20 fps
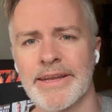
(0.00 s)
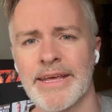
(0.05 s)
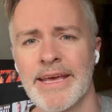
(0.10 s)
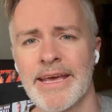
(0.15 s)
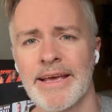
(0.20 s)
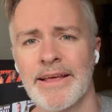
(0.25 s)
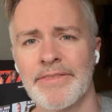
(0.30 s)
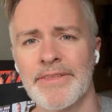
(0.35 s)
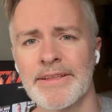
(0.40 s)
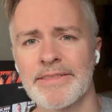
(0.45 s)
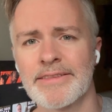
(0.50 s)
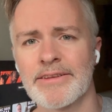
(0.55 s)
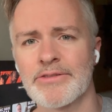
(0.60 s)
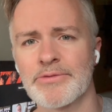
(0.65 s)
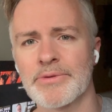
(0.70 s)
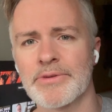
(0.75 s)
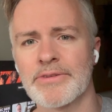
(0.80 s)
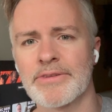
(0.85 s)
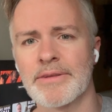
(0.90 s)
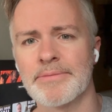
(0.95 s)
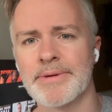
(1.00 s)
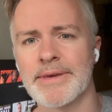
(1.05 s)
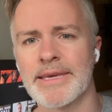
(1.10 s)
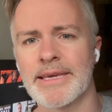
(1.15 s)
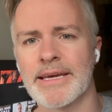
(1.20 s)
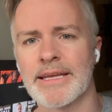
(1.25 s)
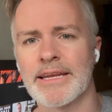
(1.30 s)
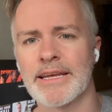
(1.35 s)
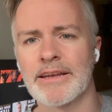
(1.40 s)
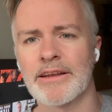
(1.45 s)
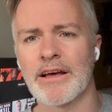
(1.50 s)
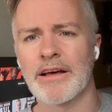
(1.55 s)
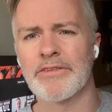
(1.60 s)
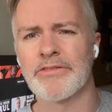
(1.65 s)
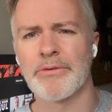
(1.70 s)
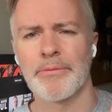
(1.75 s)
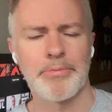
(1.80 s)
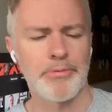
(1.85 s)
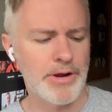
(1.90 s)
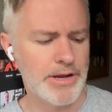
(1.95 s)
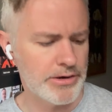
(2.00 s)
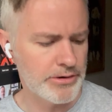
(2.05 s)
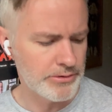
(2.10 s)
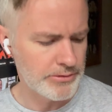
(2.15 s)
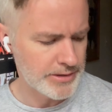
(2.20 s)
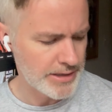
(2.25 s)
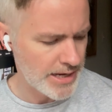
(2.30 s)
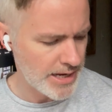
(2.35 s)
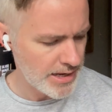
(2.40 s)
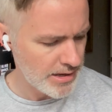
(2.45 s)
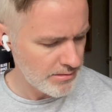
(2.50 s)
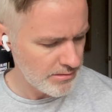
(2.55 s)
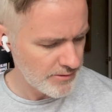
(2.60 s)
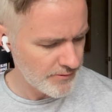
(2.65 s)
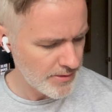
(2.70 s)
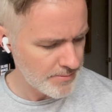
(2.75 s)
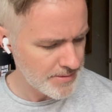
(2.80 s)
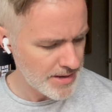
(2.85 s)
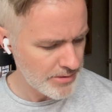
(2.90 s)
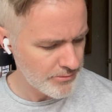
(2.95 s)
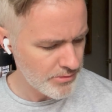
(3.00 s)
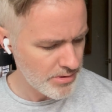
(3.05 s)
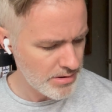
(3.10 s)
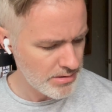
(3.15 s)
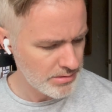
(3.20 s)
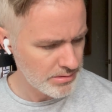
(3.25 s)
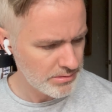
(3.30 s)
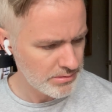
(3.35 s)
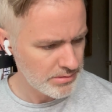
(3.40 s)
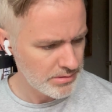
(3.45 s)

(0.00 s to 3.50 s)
I think this was the beginning of a brand new day, if I'm not wrong.